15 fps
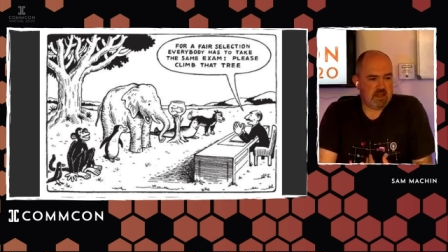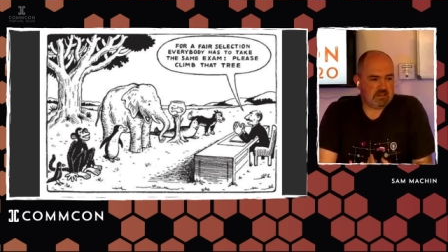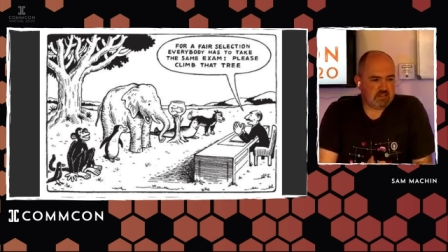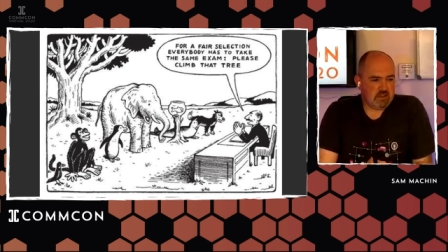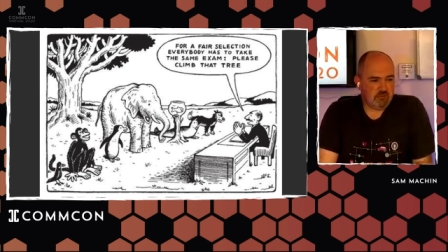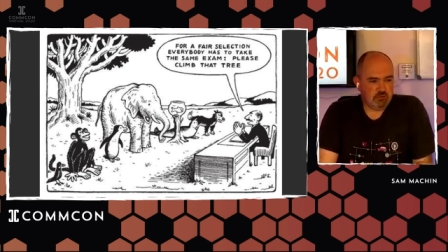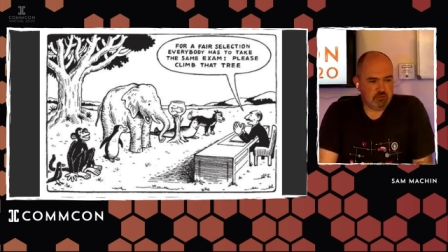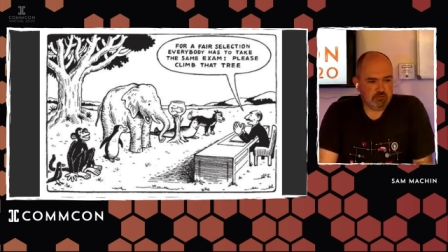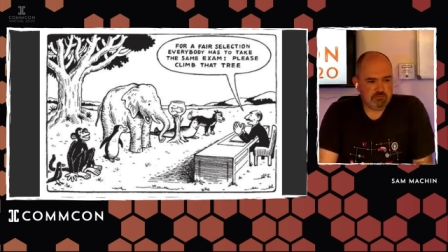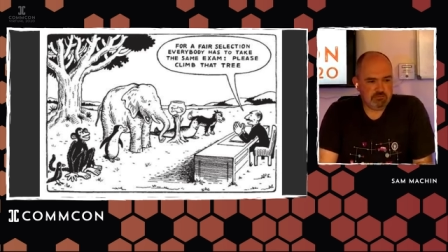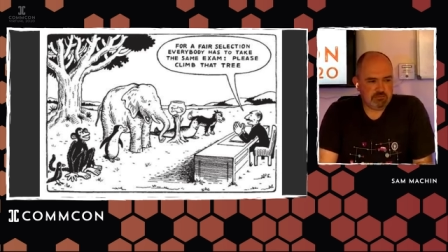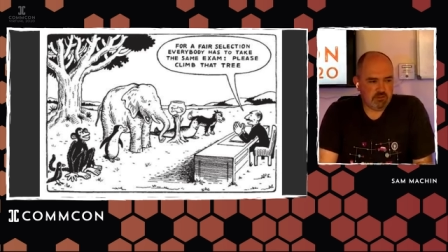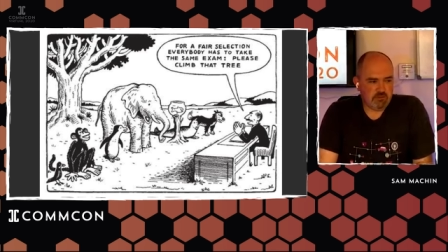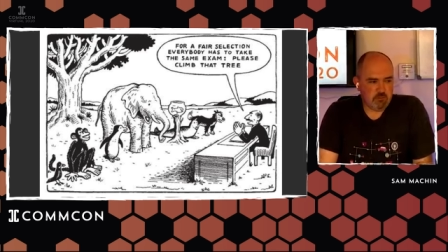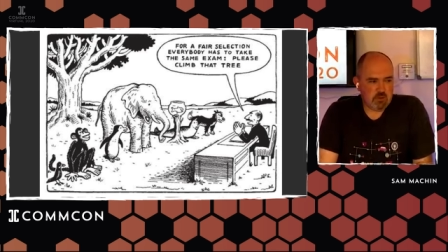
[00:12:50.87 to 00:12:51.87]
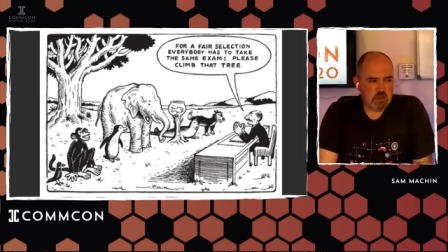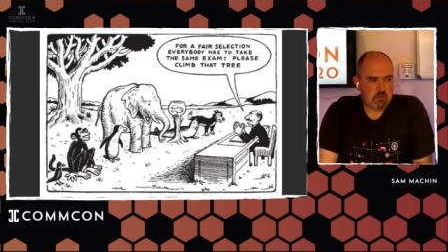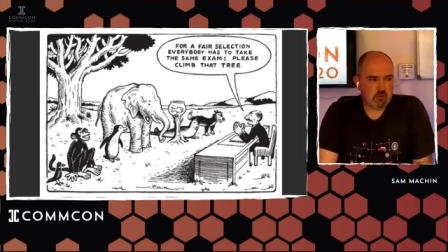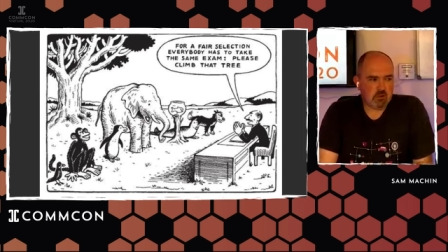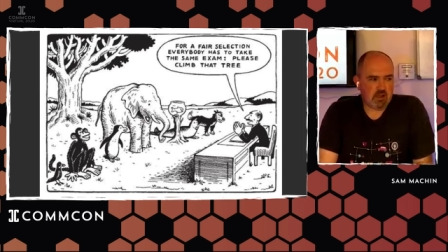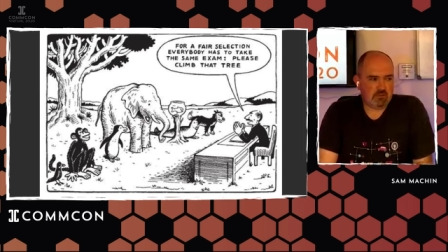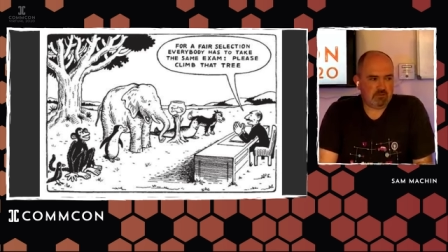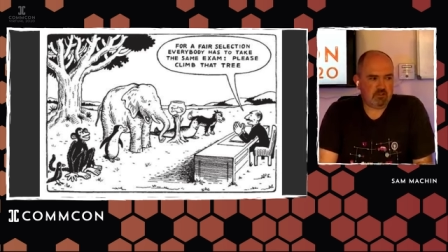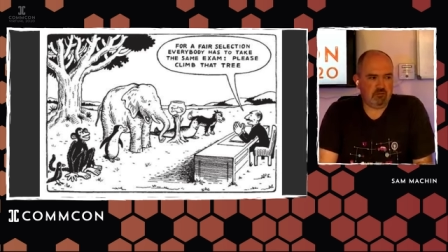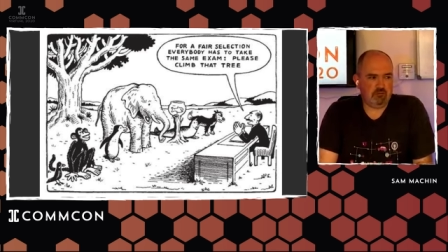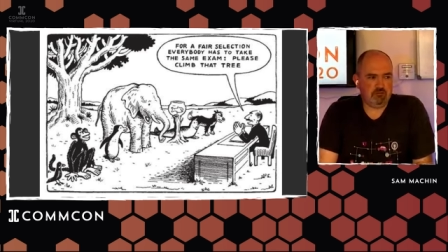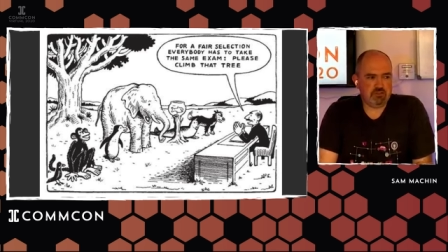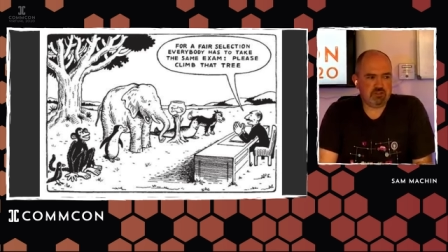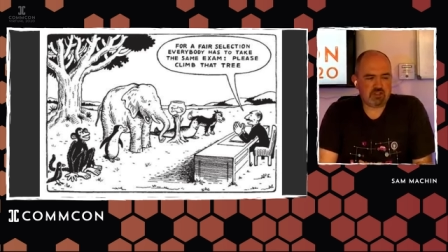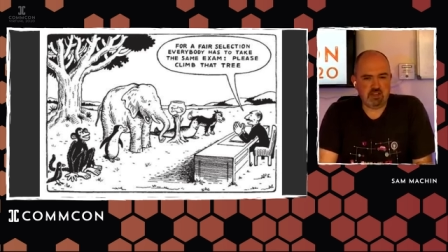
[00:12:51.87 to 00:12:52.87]
It's different people have
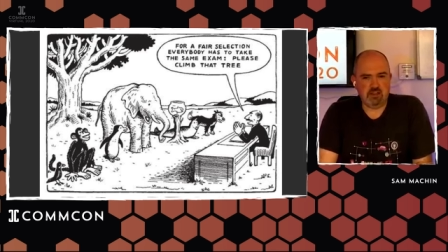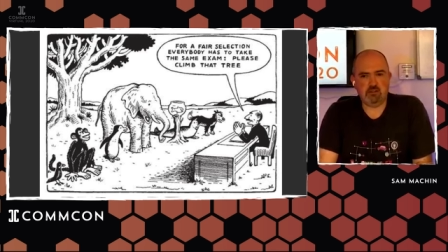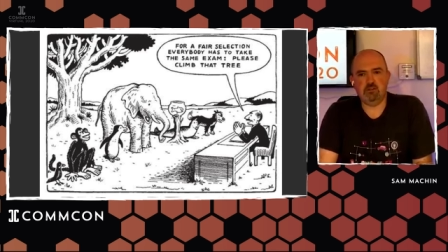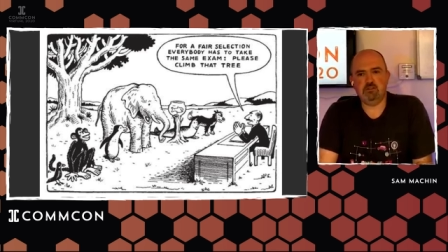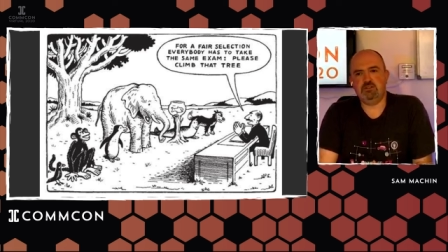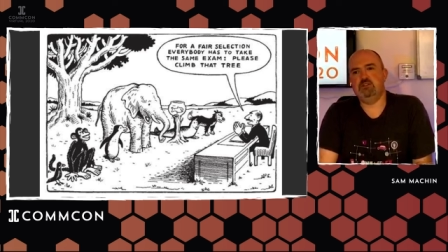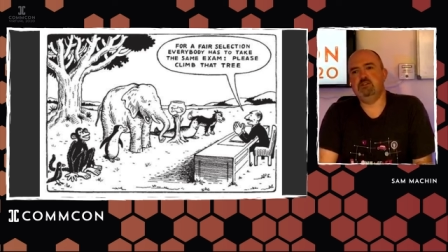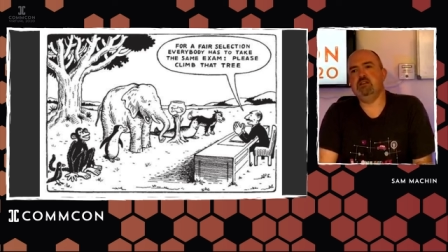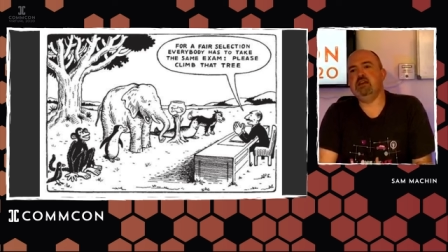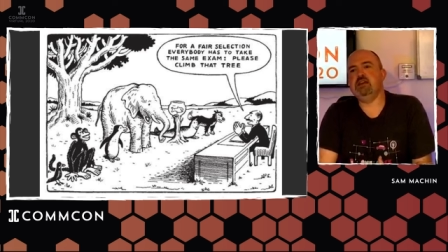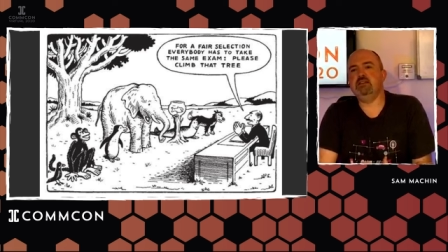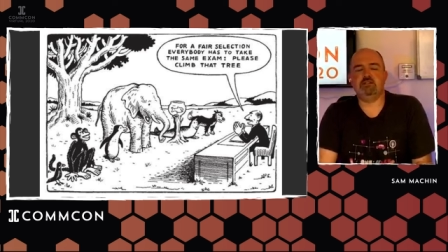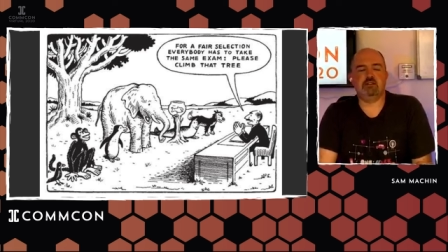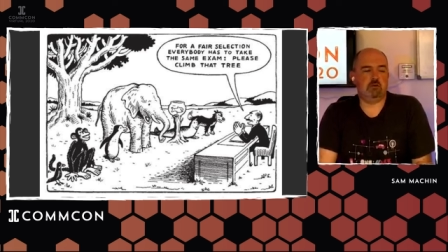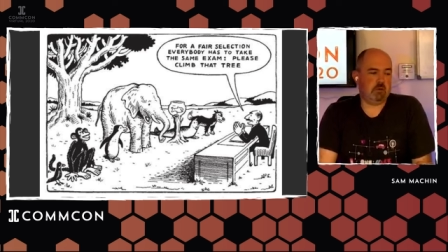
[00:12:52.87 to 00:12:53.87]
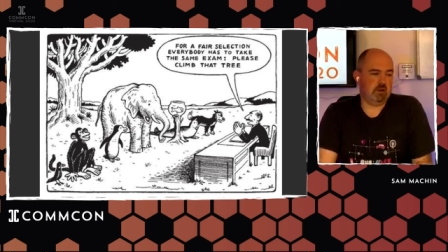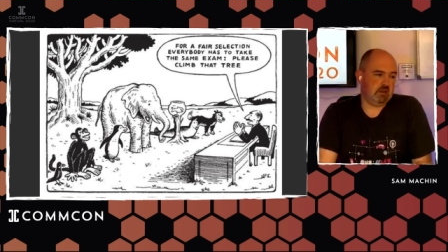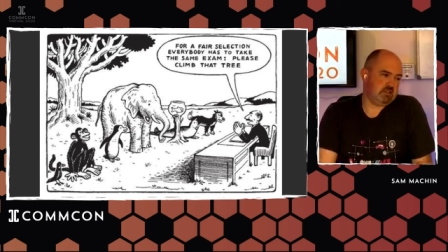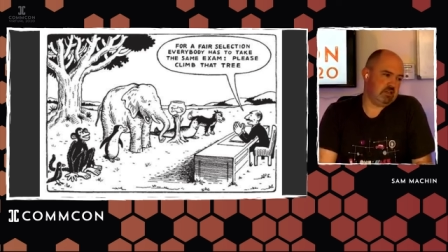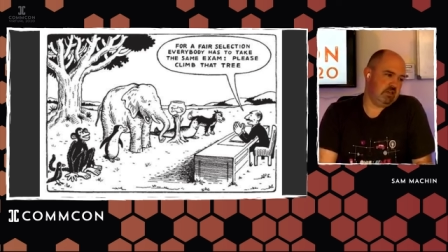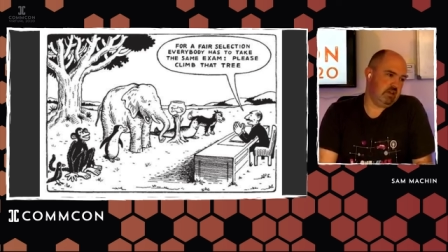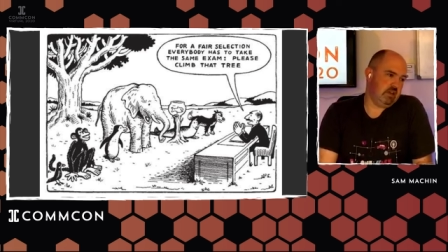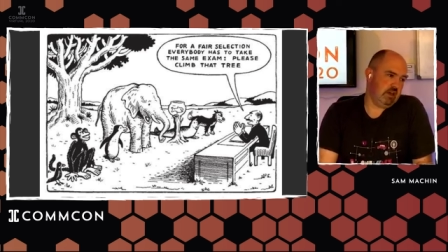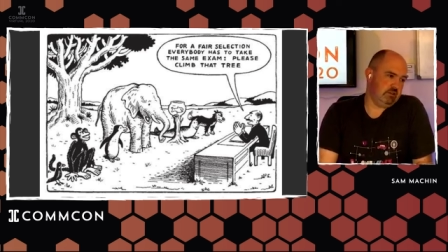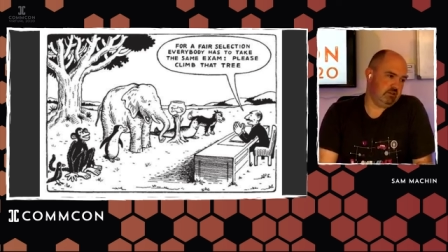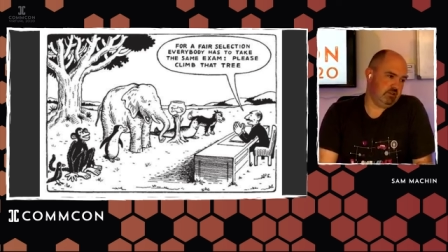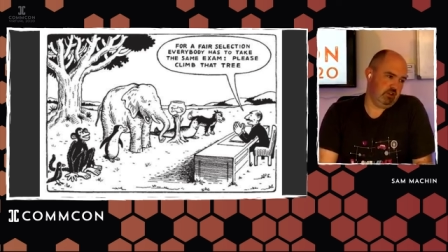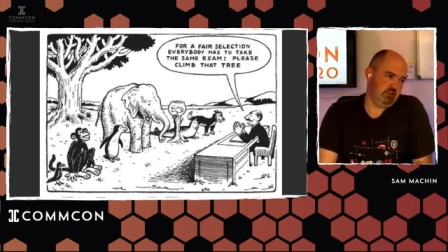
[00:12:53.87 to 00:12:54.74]
different skills and needs and ability,